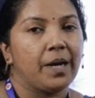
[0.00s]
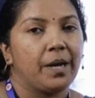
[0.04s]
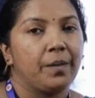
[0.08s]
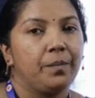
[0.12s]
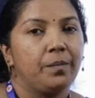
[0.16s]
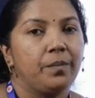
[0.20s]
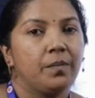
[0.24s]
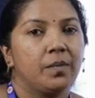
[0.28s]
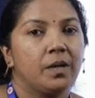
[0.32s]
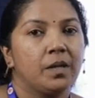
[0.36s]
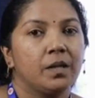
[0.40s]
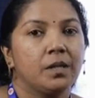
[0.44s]

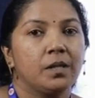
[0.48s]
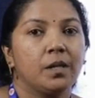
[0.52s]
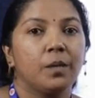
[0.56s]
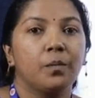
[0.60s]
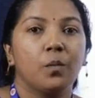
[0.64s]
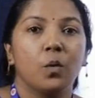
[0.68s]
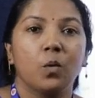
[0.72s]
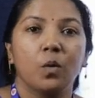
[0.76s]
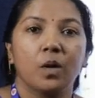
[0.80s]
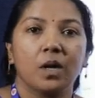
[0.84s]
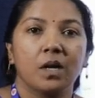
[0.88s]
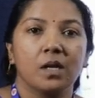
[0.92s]
time, the
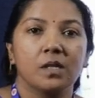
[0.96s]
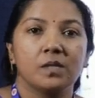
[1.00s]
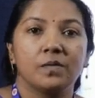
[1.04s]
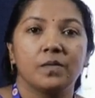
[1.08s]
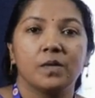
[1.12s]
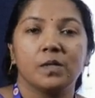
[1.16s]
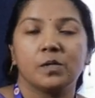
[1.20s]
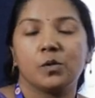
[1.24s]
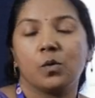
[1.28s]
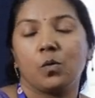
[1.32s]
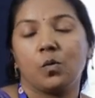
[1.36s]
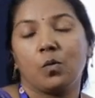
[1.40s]
molecules
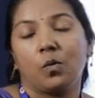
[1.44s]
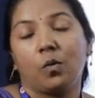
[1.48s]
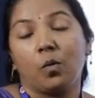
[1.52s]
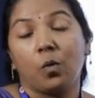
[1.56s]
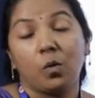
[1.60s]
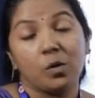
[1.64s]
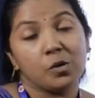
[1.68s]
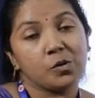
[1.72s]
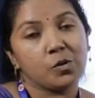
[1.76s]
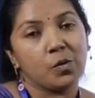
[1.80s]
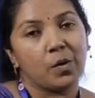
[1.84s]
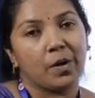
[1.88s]
will
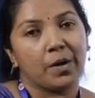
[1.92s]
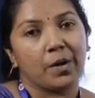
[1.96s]
also